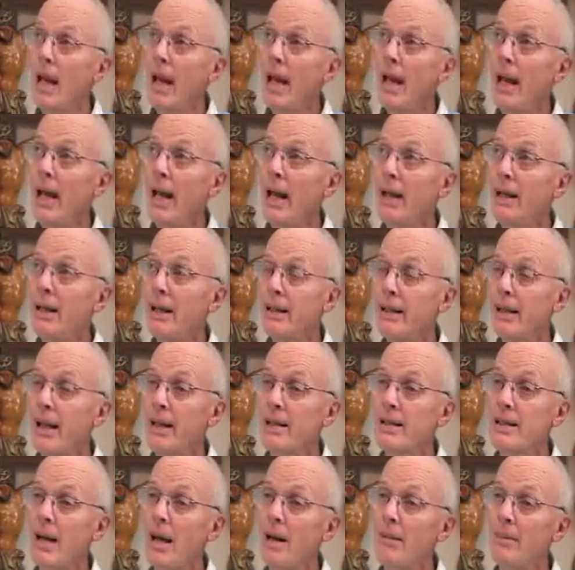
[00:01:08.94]
And at
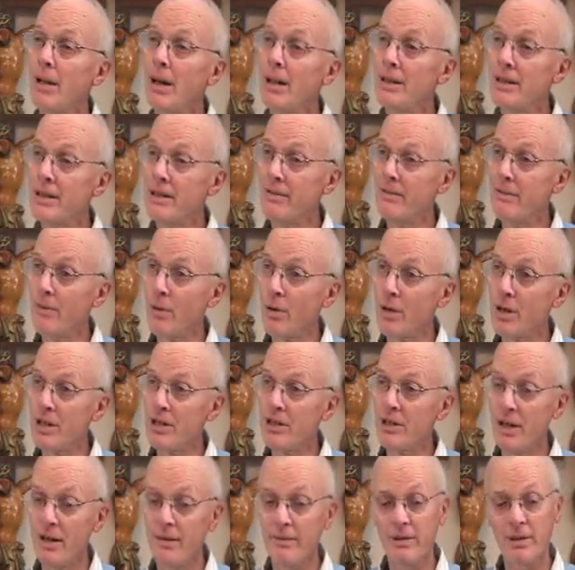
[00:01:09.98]
that time,
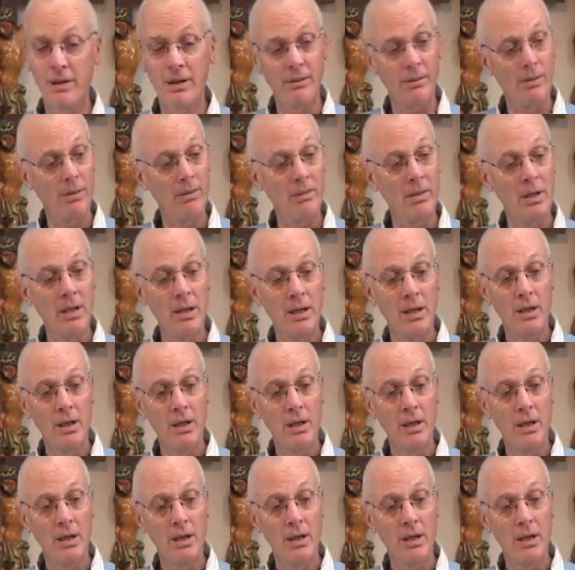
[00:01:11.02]
1947,